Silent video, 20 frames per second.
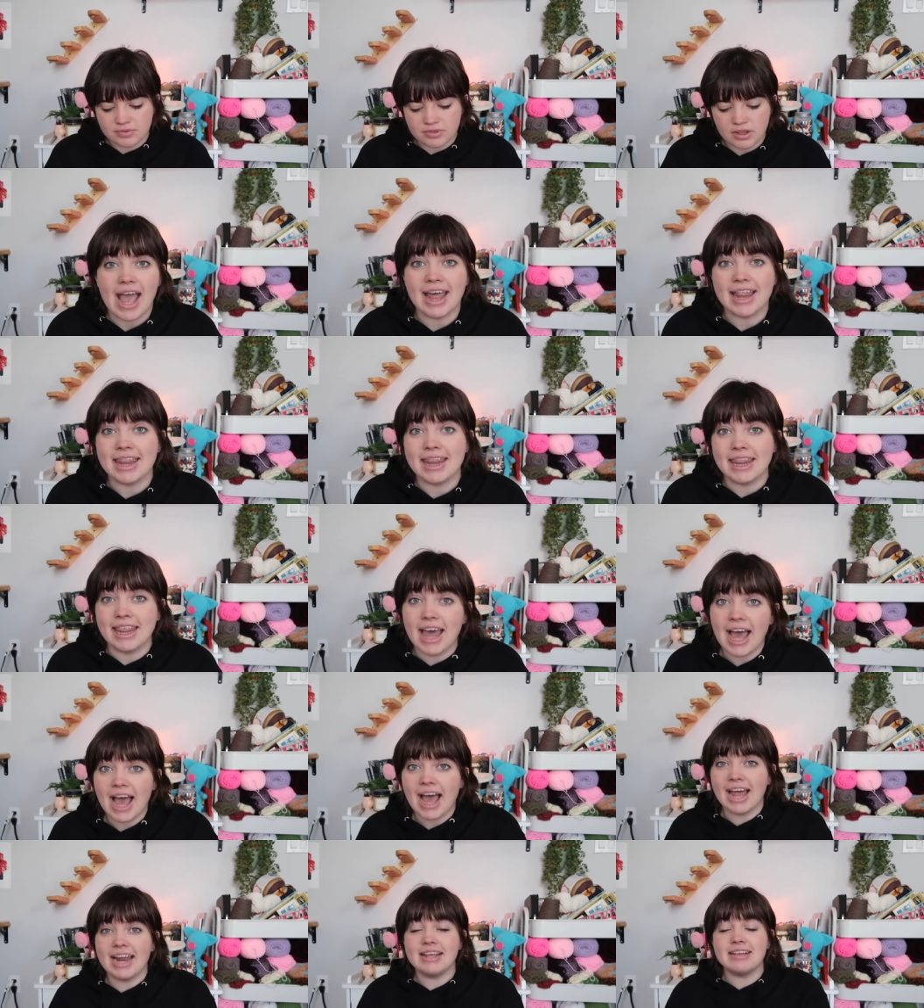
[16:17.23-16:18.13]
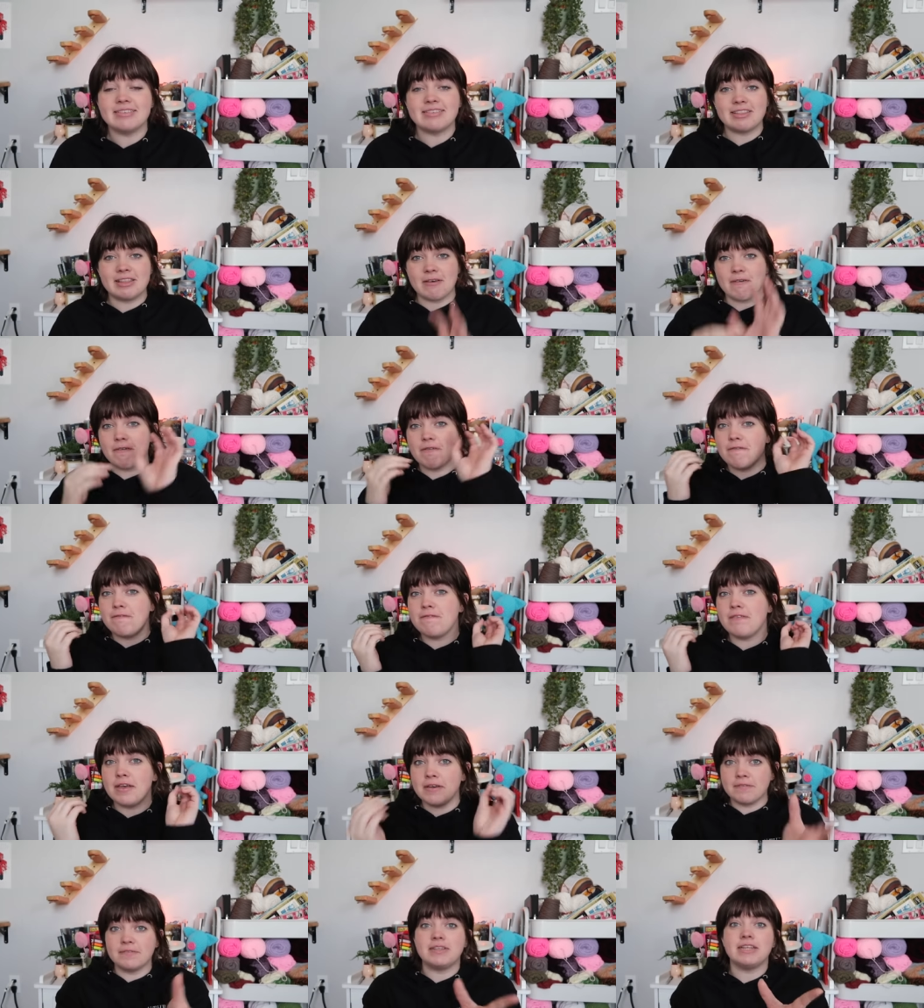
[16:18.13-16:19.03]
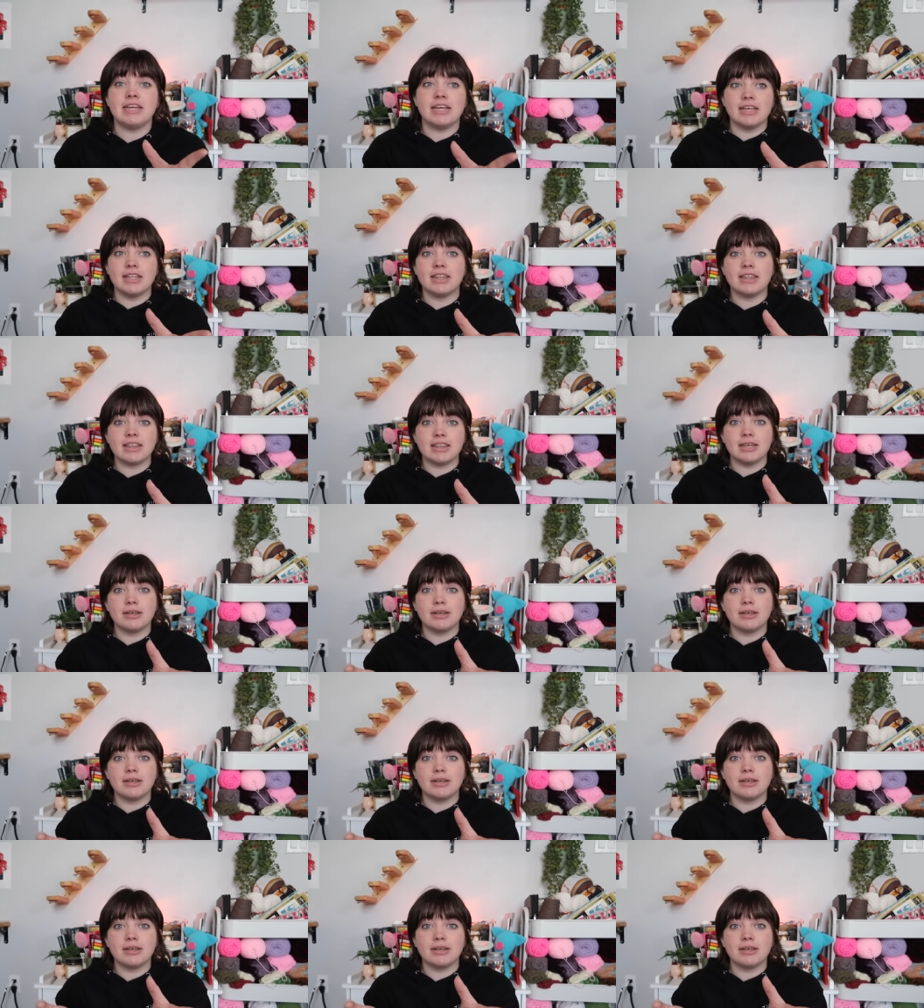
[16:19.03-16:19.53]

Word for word: And that is the fiftieth